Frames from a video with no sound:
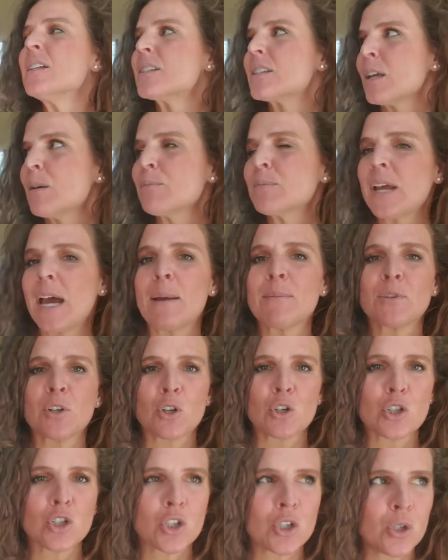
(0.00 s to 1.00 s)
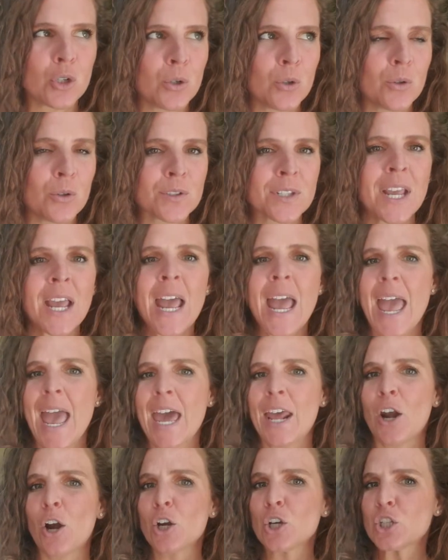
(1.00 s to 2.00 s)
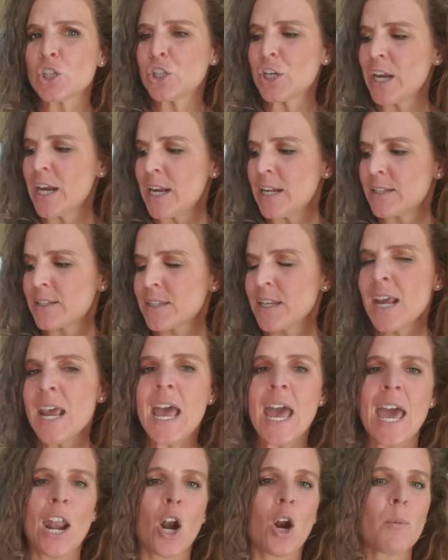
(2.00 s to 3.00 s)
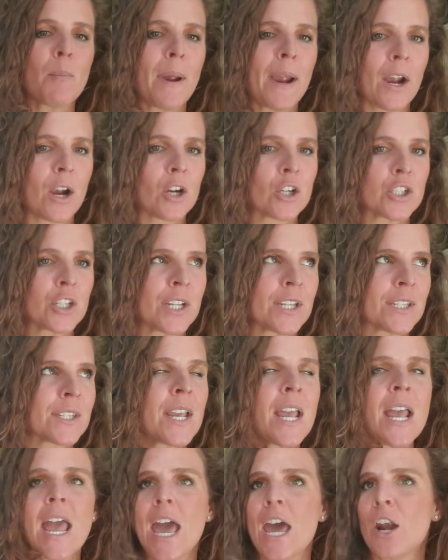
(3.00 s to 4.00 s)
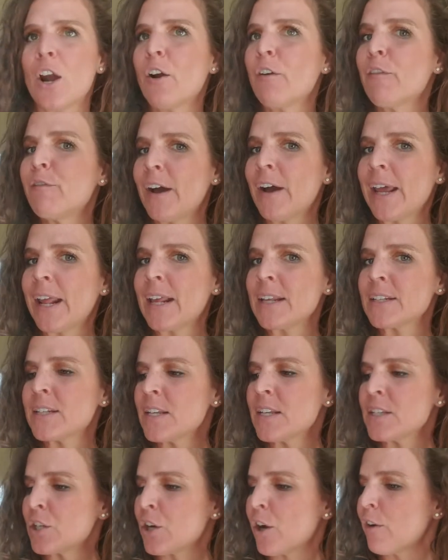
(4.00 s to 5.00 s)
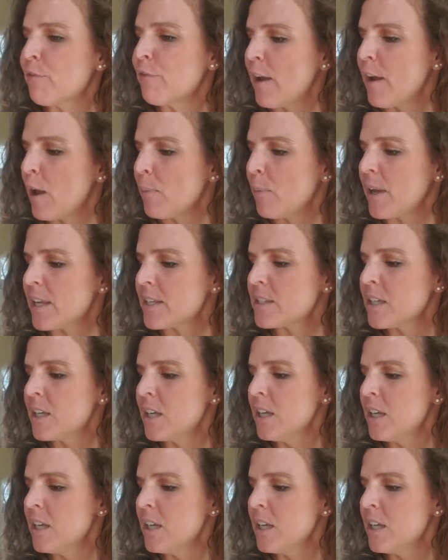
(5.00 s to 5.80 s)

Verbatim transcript: sometimes our shoes and our sheets and our marriages and our finances and our families